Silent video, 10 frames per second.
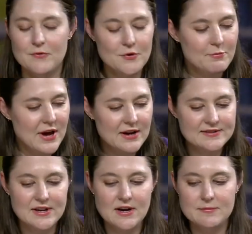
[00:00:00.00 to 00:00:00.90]
Fruit
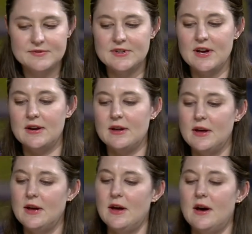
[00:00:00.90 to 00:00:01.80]
basket upset.
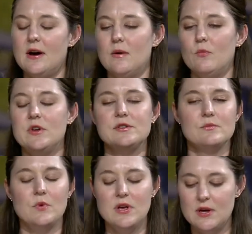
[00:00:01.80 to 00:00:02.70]
Um, we,
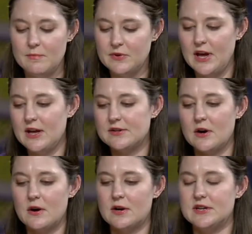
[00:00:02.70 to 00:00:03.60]
we plant
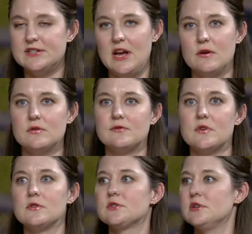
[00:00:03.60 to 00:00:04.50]
our containers
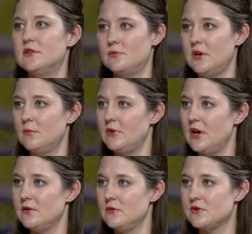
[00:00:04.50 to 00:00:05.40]
first because we can
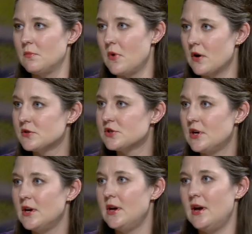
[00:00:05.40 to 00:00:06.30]
plant those in March.
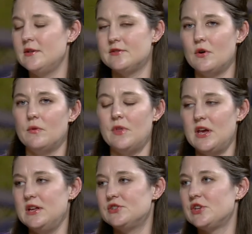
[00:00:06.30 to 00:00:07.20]
And so they
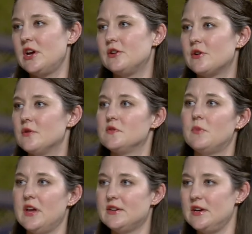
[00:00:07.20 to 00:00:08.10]
each take turns
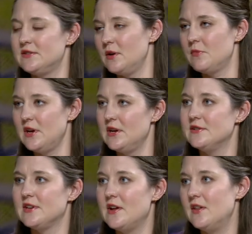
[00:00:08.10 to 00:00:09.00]
planting something
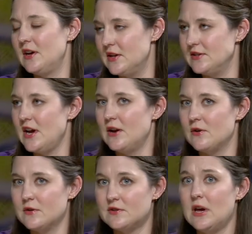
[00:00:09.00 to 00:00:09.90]
inside the
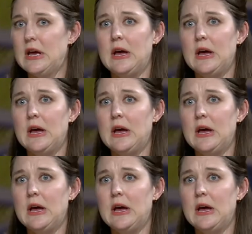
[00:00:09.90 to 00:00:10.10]
containers.